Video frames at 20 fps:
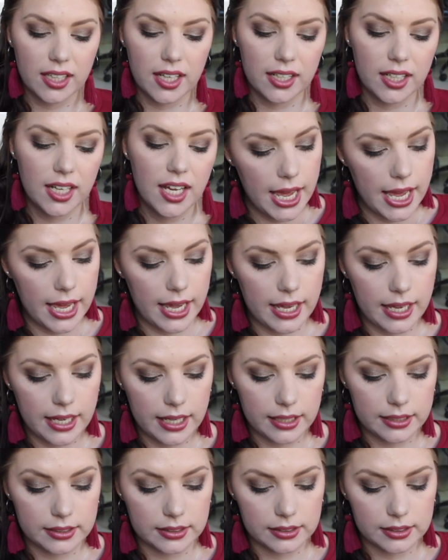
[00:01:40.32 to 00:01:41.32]
that,
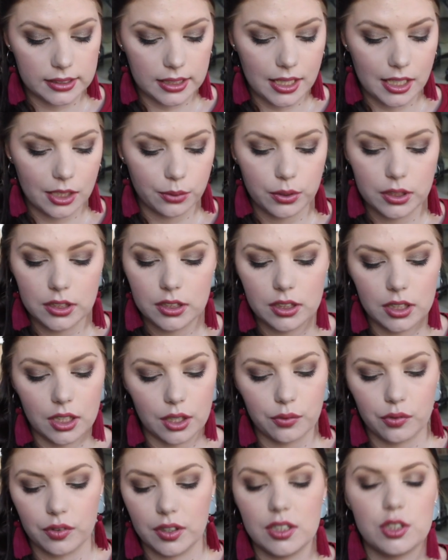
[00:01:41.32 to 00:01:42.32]
and I really
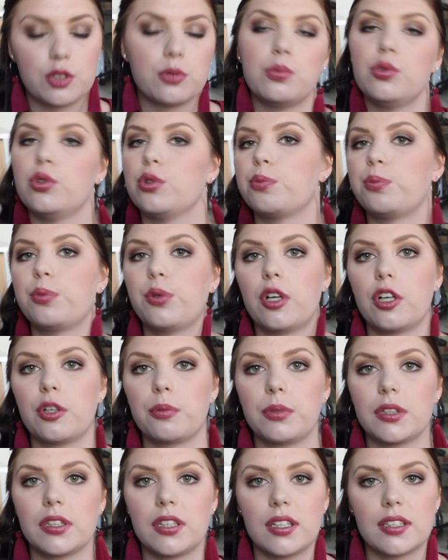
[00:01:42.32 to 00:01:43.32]
love this mood
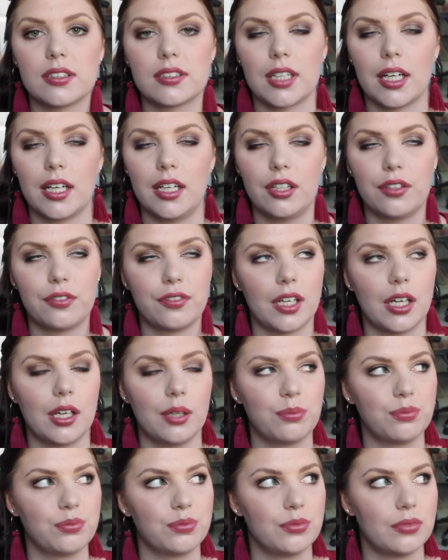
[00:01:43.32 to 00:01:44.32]
board because I, if
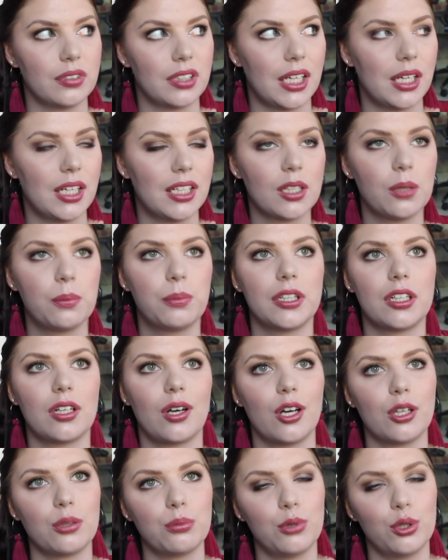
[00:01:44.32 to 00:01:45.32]
I'm a little bit
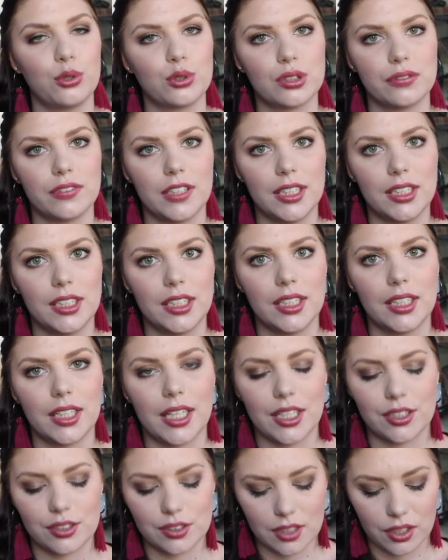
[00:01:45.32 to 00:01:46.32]
unmotivated
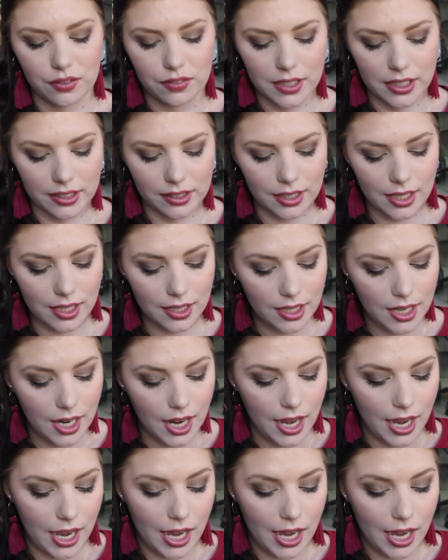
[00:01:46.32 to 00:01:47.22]
and stuff like that,